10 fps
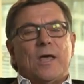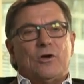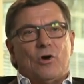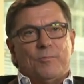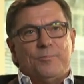
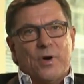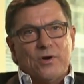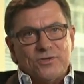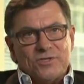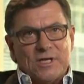And are
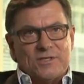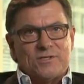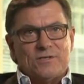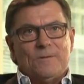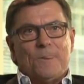both
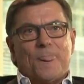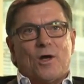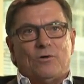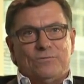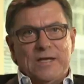sets
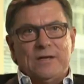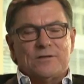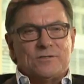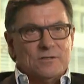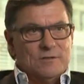of
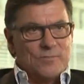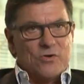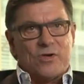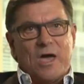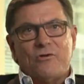leaders,
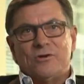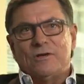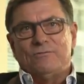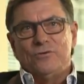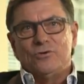both current
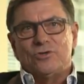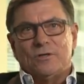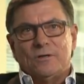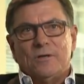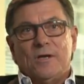and future,